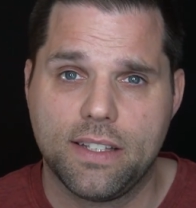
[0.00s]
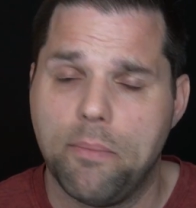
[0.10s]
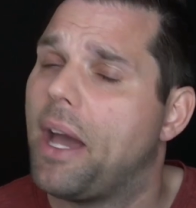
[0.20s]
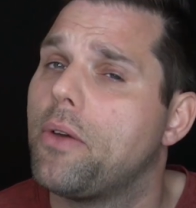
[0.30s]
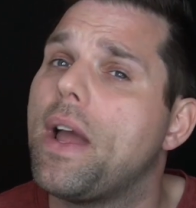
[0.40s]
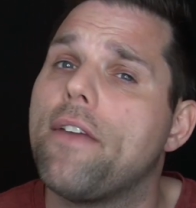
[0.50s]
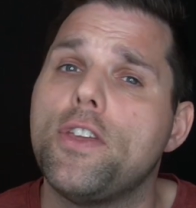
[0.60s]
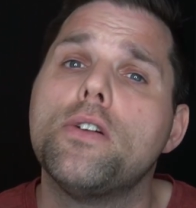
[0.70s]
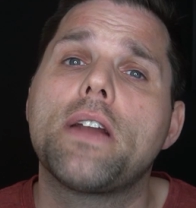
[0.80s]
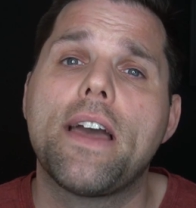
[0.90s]
And by the way, if
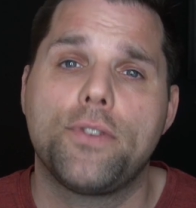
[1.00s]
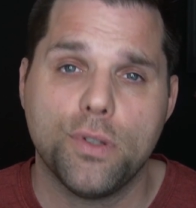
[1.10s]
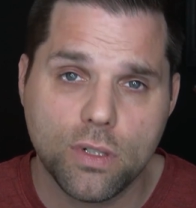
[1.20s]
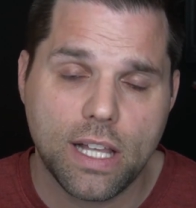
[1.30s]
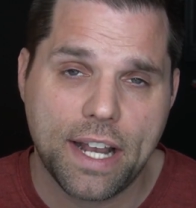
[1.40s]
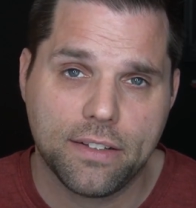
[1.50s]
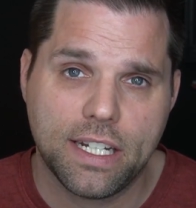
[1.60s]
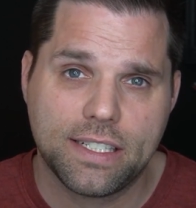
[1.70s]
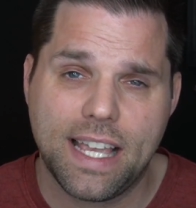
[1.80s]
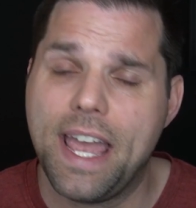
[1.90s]
you don't have Google
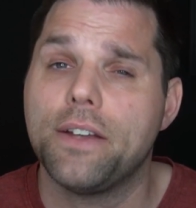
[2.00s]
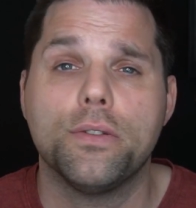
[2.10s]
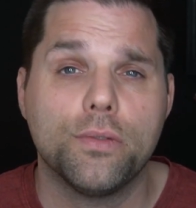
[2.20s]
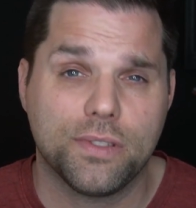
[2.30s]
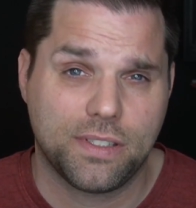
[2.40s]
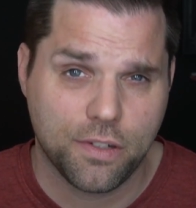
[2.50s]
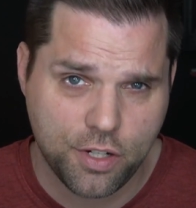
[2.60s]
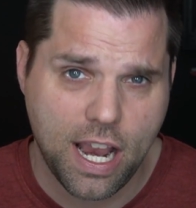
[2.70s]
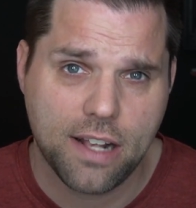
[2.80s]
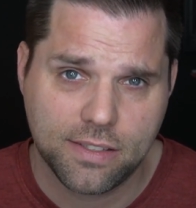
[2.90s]
Analytics and Google
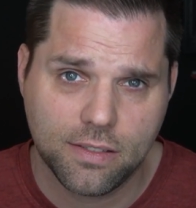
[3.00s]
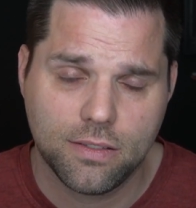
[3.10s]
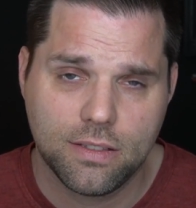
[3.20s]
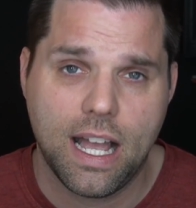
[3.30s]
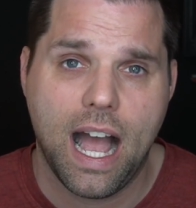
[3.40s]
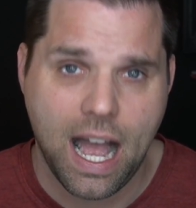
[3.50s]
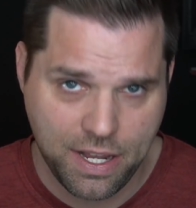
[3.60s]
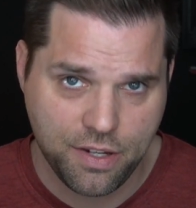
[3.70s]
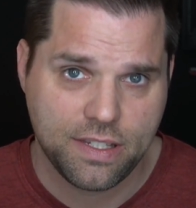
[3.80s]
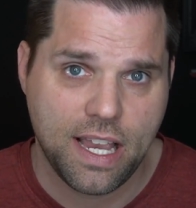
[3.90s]
Search Console
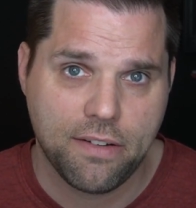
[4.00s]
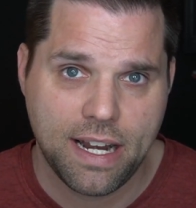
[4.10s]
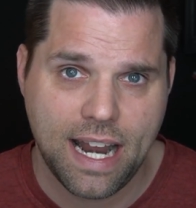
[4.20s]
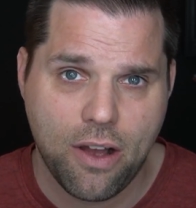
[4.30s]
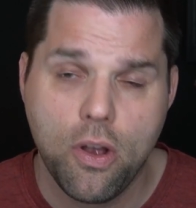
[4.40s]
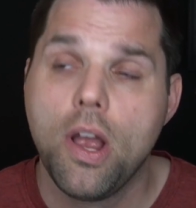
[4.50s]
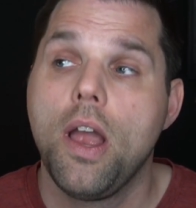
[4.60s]
on your site right now,